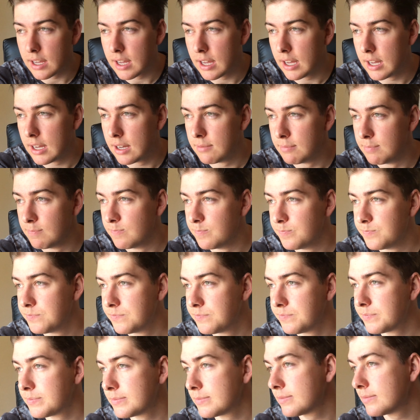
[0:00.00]

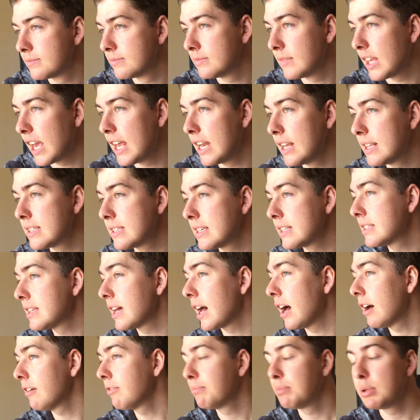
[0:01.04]
And it's a
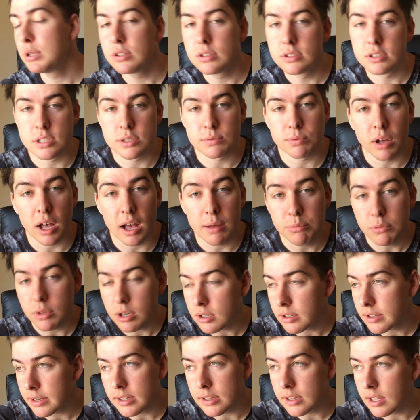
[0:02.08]
tough pill to swallow. I'm
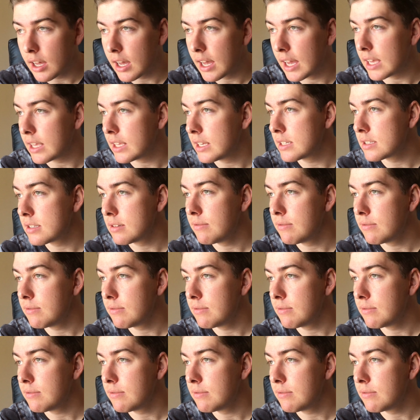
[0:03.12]
not going to lie. It is a